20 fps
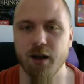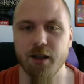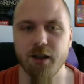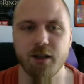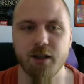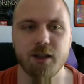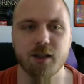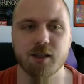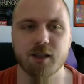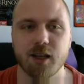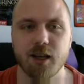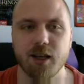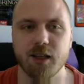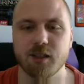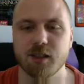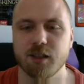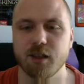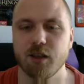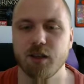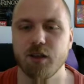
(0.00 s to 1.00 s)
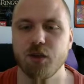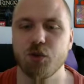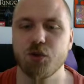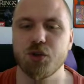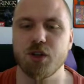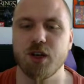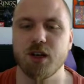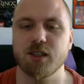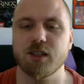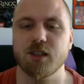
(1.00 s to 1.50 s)
In this case, you
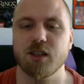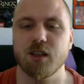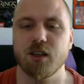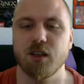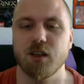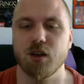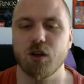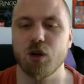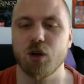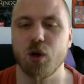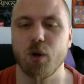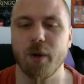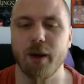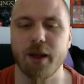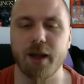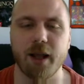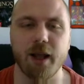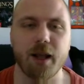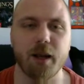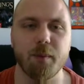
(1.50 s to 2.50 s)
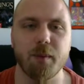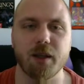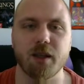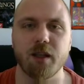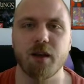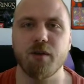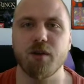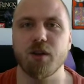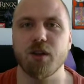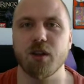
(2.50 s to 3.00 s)
just go and animate
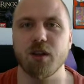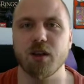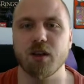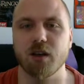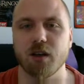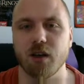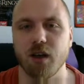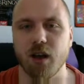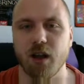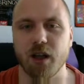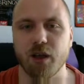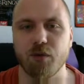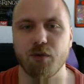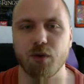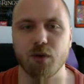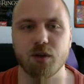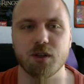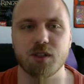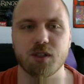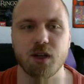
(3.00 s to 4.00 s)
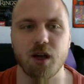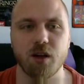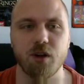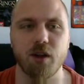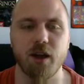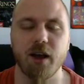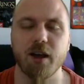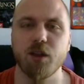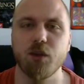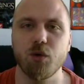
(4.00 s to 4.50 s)
everything like from the start.
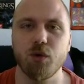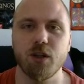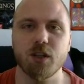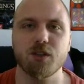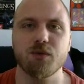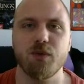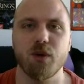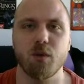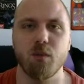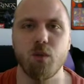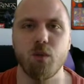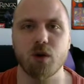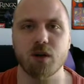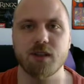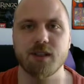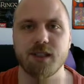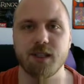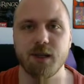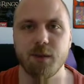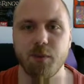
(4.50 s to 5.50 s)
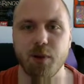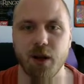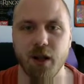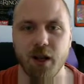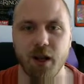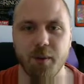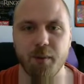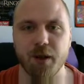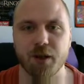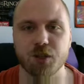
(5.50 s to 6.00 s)
I do this for more simple
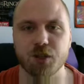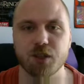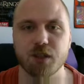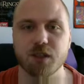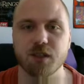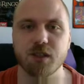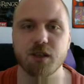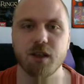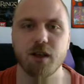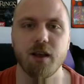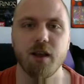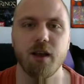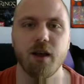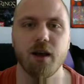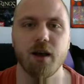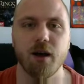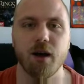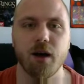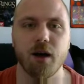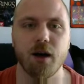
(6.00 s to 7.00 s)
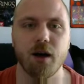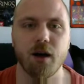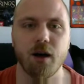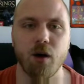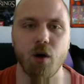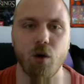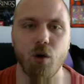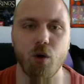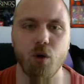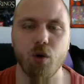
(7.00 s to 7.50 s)
animations,
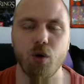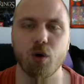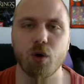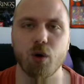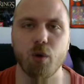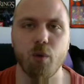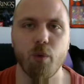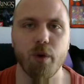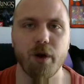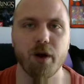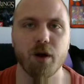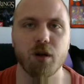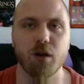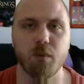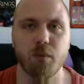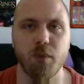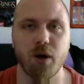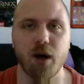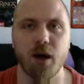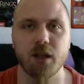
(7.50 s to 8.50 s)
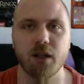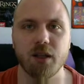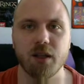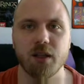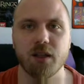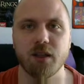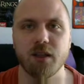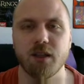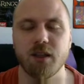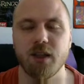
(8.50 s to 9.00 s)
or where the
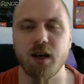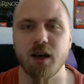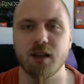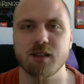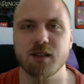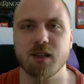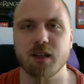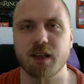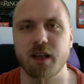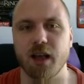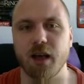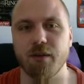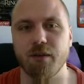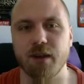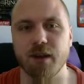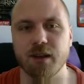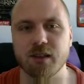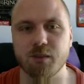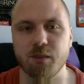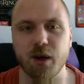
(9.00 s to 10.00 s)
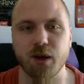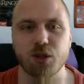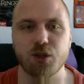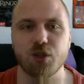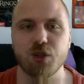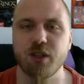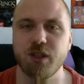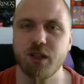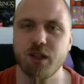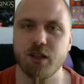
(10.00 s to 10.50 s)
body doesn't have as
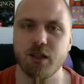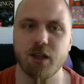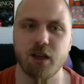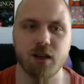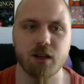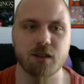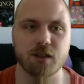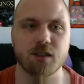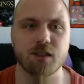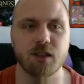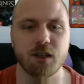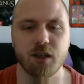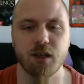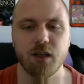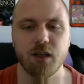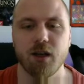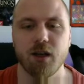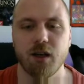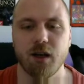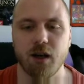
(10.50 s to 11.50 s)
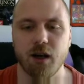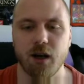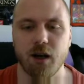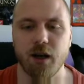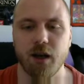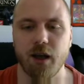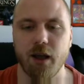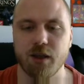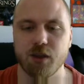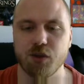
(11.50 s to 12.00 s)
much details.
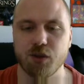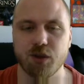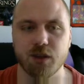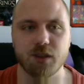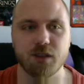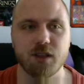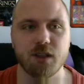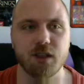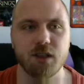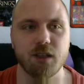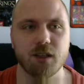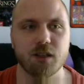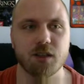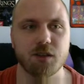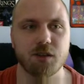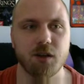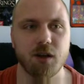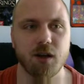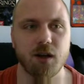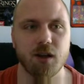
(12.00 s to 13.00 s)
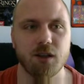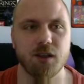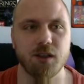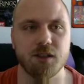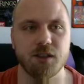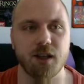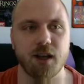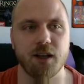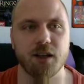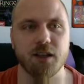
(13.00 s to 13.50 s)
As you can see, this
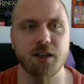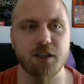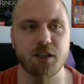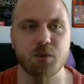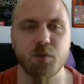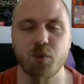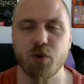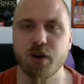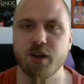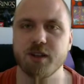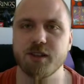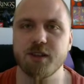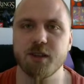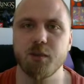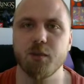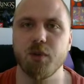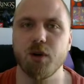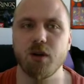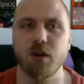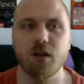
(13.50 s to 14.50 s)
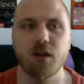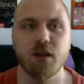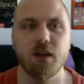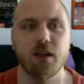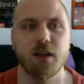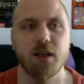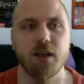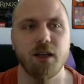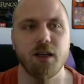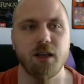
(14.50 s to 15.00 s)
design is pretty simple.
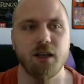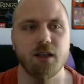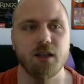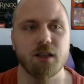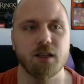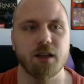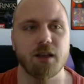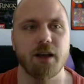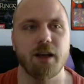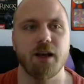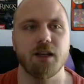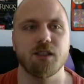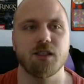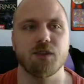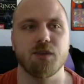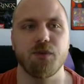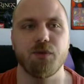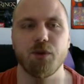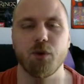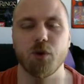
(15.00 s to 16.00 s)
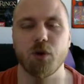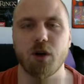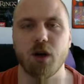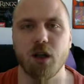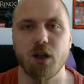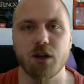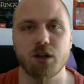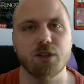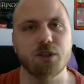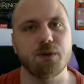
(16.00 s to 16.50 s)
It has few
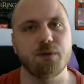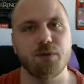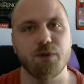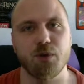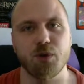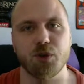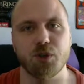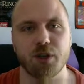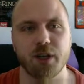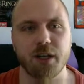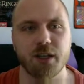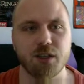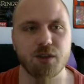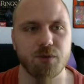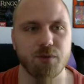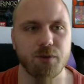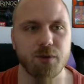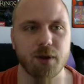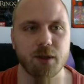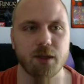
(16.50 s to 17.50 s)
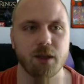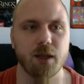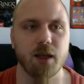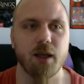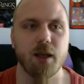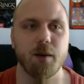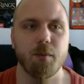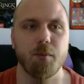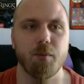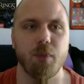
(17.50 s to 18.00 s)
colors, few shades of it,
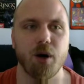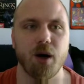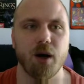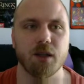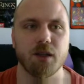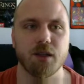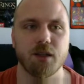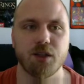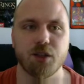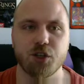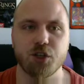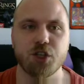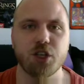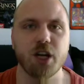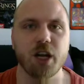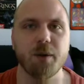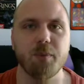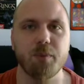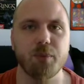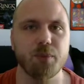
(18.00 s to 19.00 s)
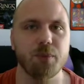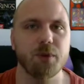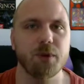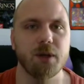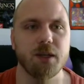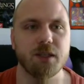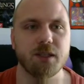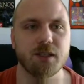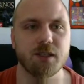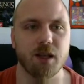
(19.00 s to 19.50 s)
but the shape
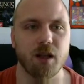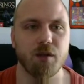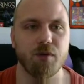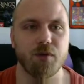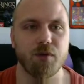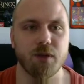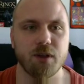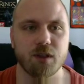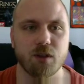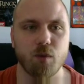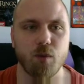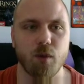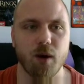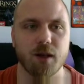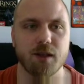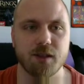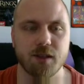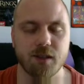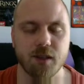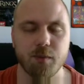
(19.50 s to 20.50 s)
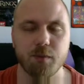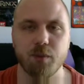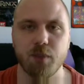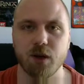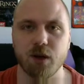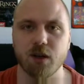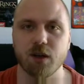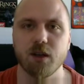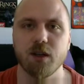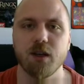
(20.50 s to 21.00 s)
itself is quite
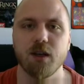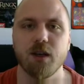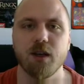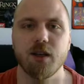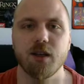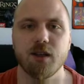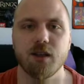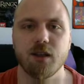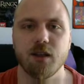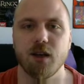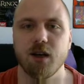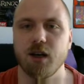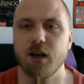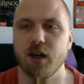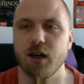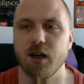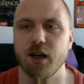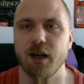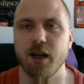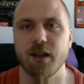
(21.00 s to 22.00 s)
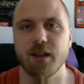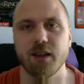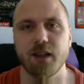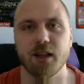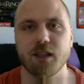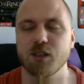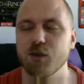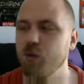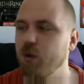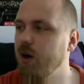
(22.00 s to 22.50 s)
simple, and
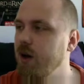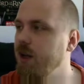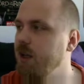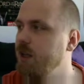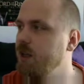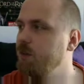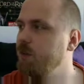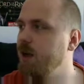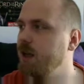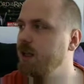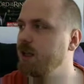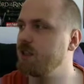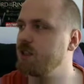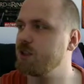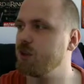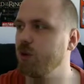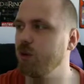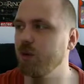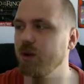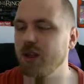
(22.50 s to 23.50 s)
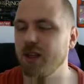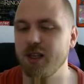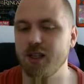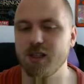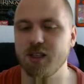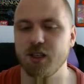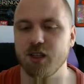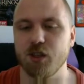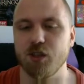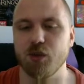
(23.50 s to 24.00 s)
that's why it made it so
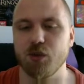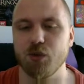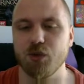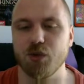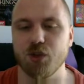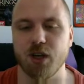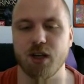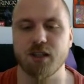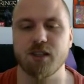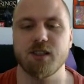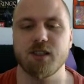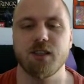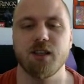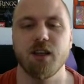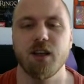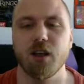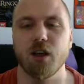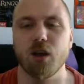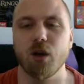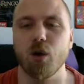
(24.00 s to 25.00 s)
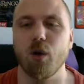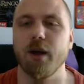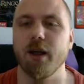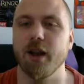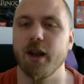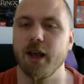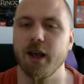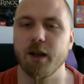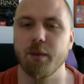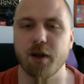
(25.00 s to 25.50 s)
easy to just go and
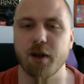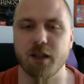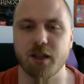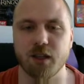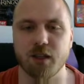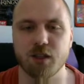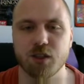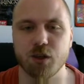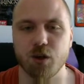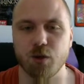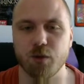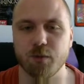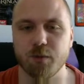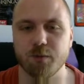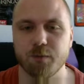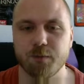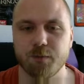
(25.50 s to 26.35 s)
animate it. So